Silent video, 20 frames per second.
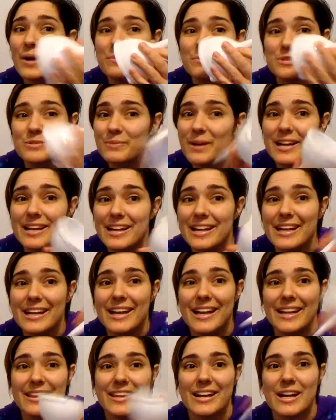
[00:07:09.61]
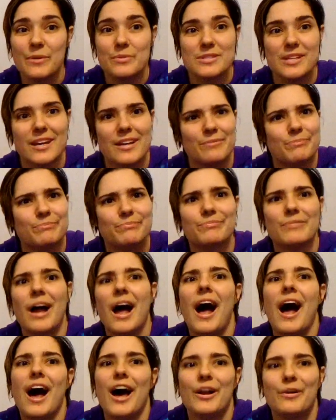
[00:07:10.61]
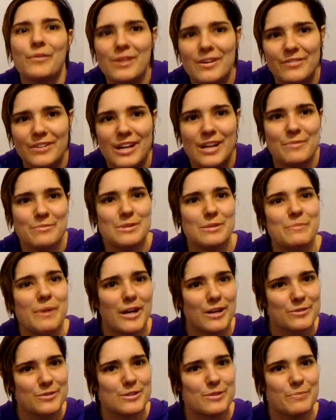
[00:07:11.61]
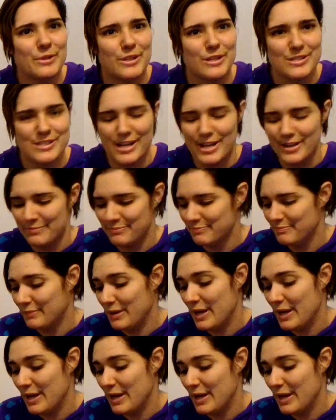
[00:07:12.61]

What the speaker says: I was ready, and then I was like, I don't have any empty bottles to put this in.